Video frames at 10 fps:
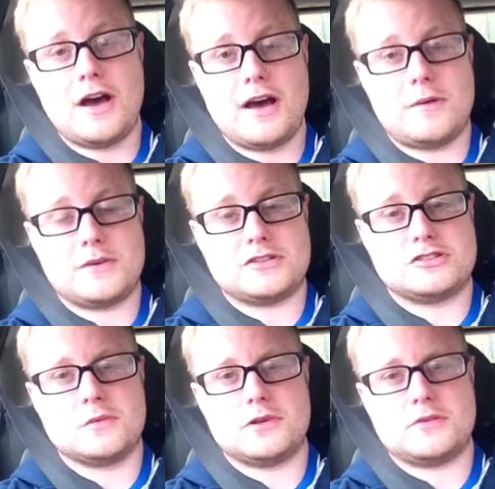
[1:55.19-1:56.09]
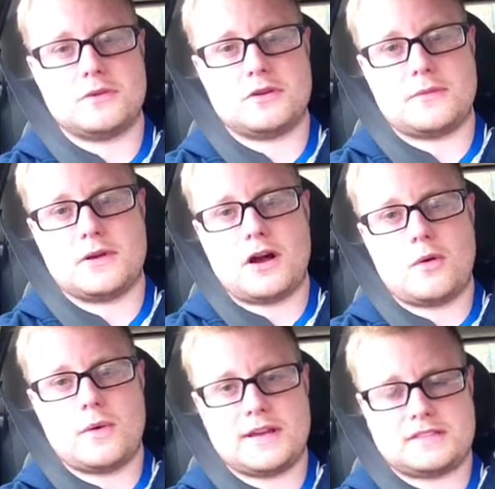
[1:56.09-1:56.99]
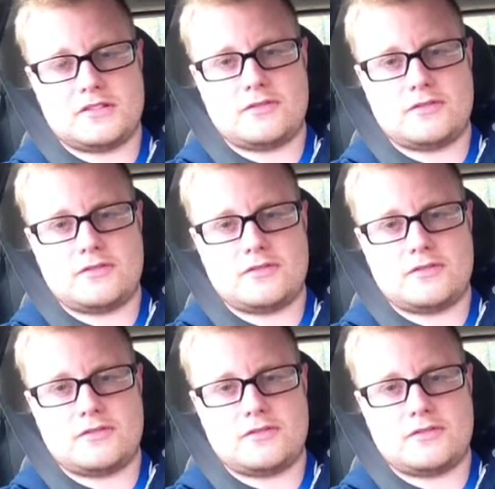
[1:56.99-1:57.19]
um, which is w w w dot waste of